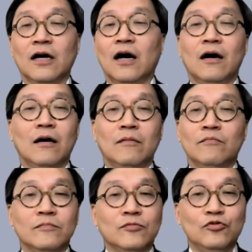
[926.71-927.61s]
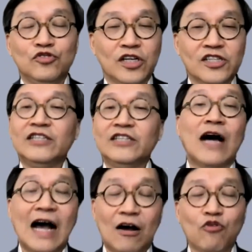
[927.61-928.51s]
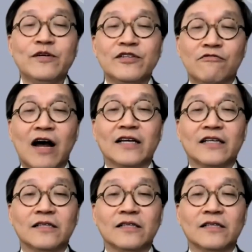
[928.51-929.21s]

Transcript: You just need to open your eyes.